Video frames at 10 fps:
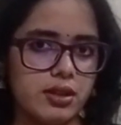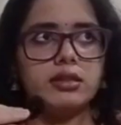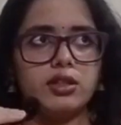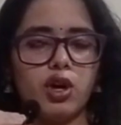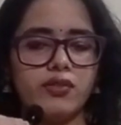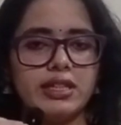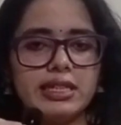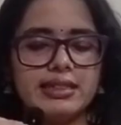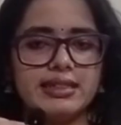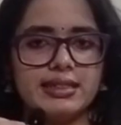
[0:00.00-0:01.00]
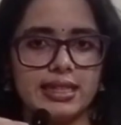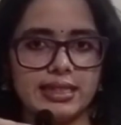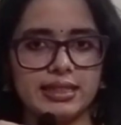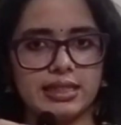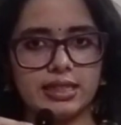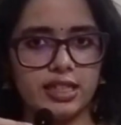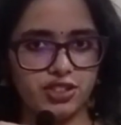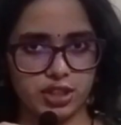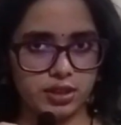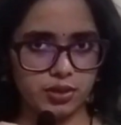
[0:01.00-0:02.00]
The novel is set in a
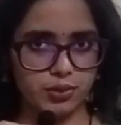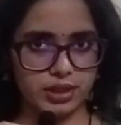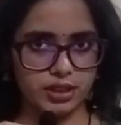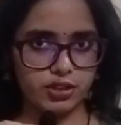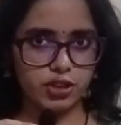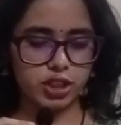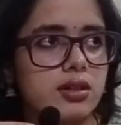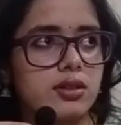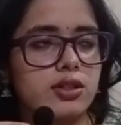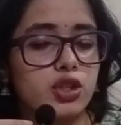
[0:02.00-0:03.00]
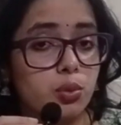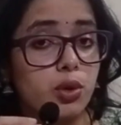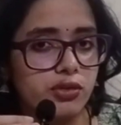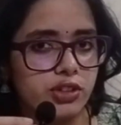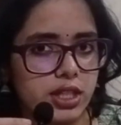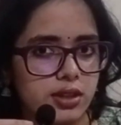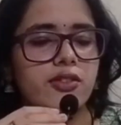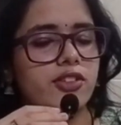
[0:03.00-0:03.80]
Nigerian village, Umofia.